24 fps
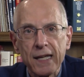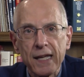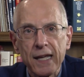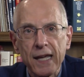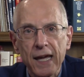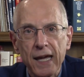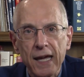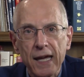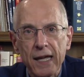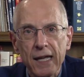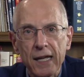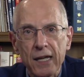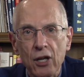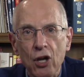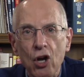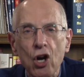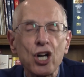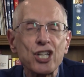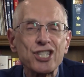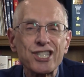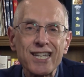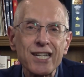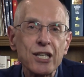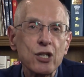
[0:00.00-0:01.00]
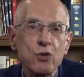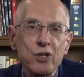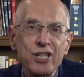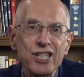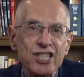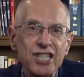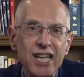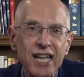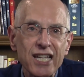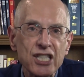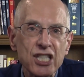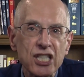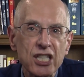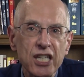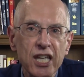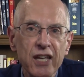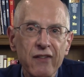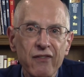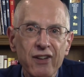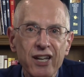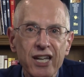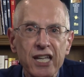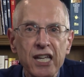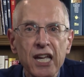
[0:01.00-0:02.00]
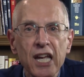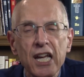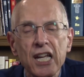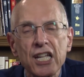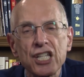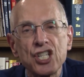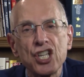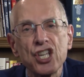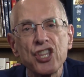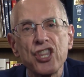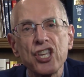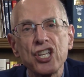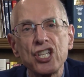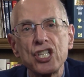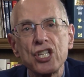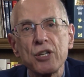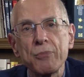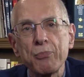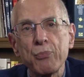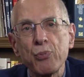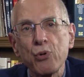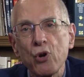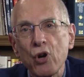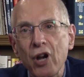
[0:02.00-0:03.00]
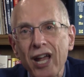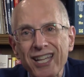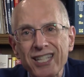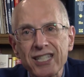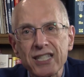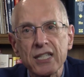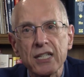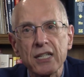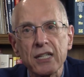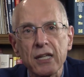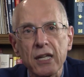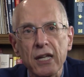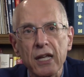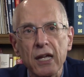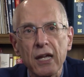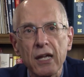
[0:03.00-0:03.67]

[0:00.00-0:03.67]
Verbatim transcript: can cause increased sensitivity to the depressant